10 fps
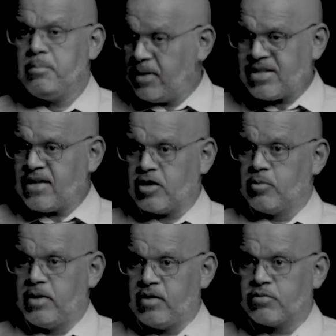Much like the
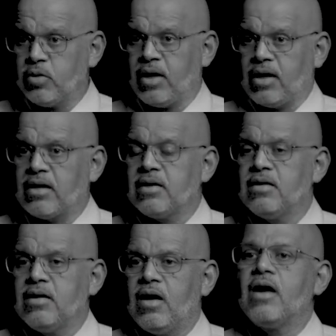domain of cooking,
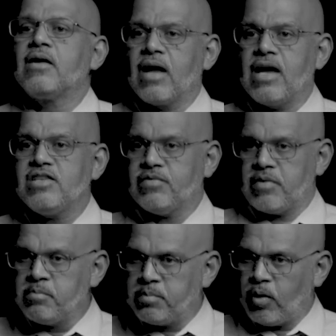a range of
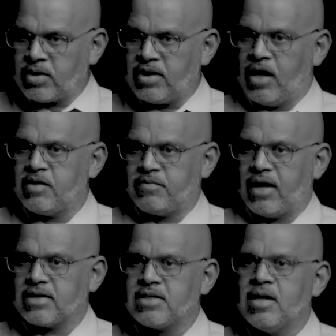important
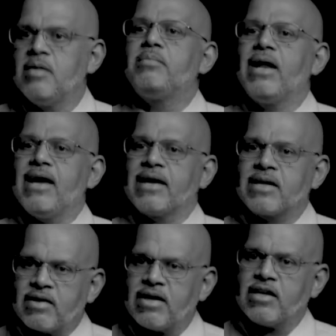artifacts play a
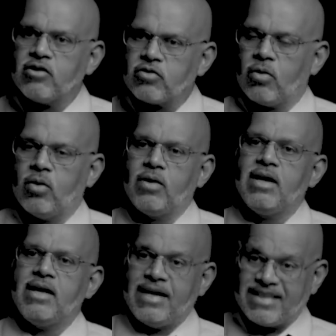critical
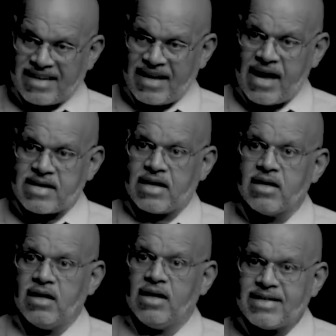role in creating
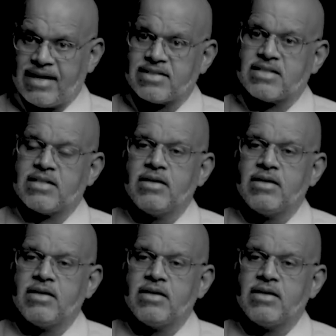a test.